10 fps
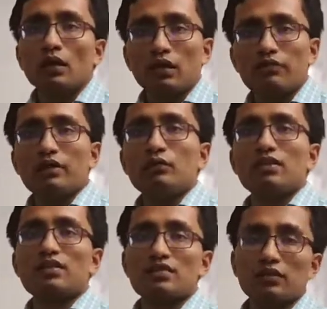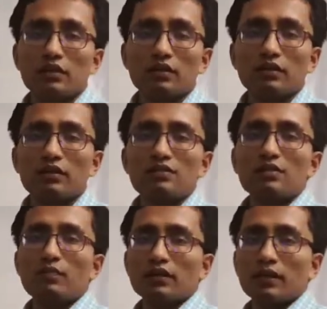even with sustained increase
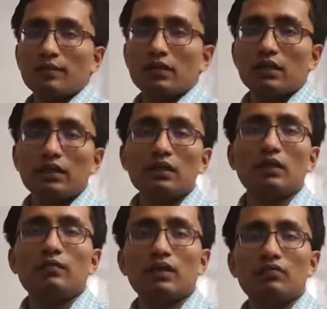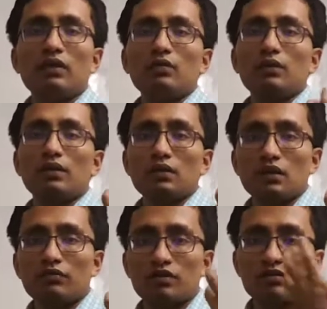in per capita income, even with
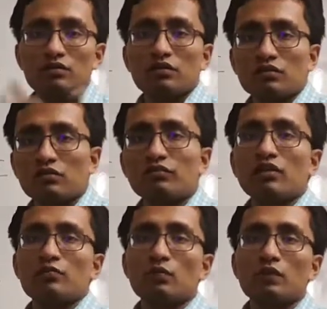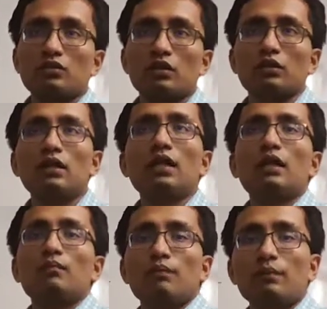the structural transformation,
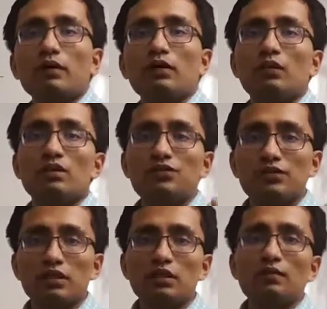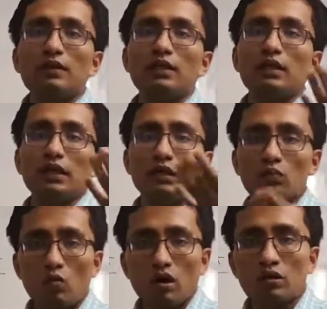people will still be
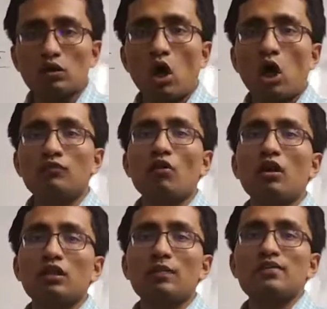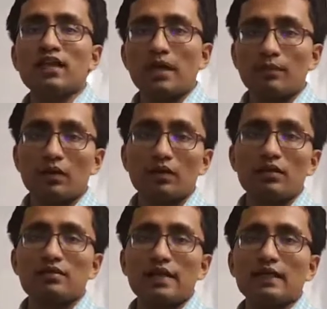in want of all the basic
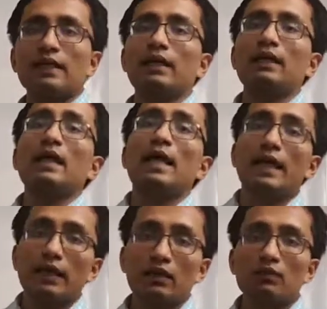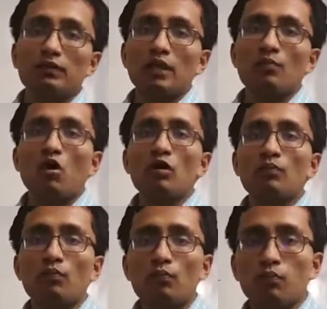amenities that can help them or
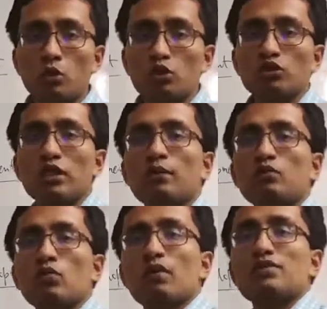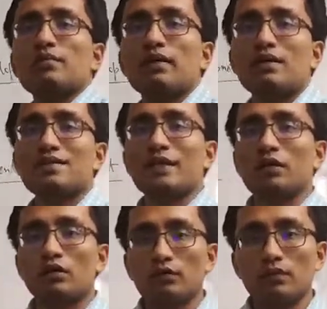push them towards a better
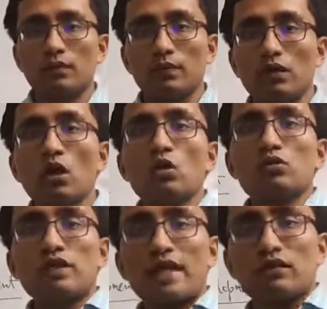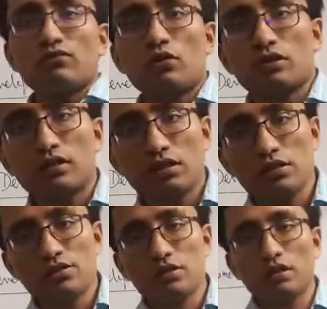standard of living. So thank you for
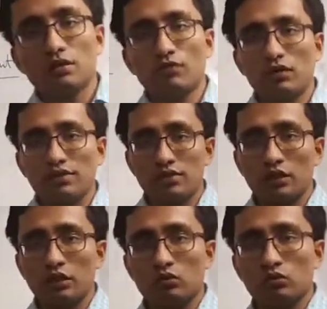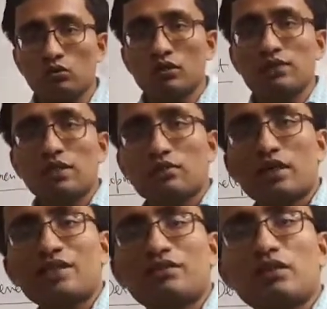this, for listening to this
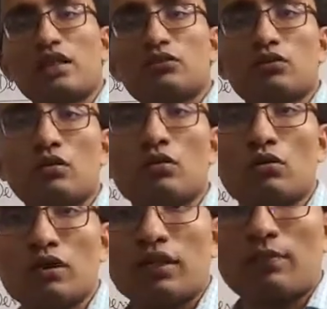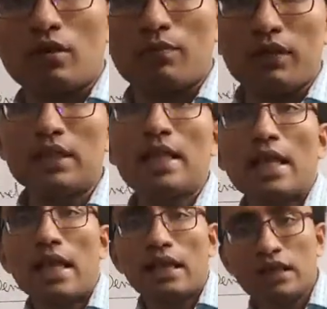introductory lecture on growth and development,
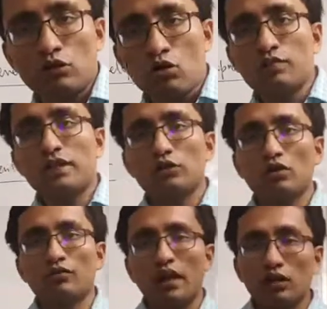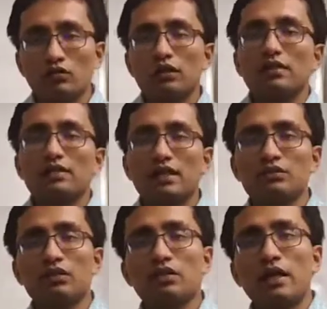and I hope that you have enjoyed this
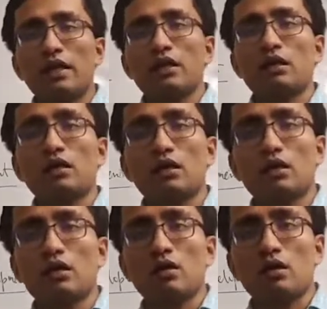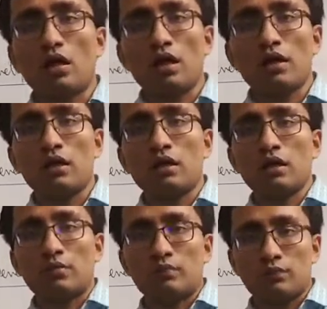lecture, and I
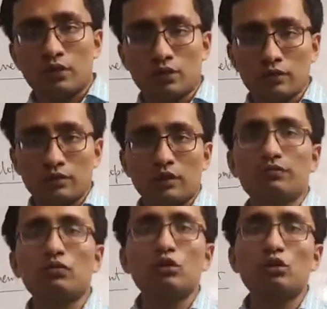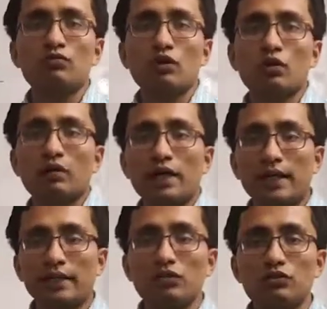am grateful to you for your
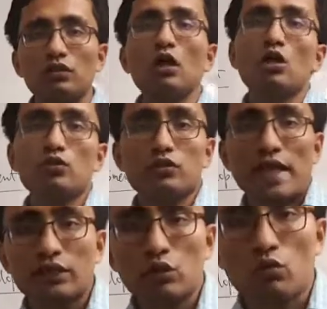kind attention. So thank you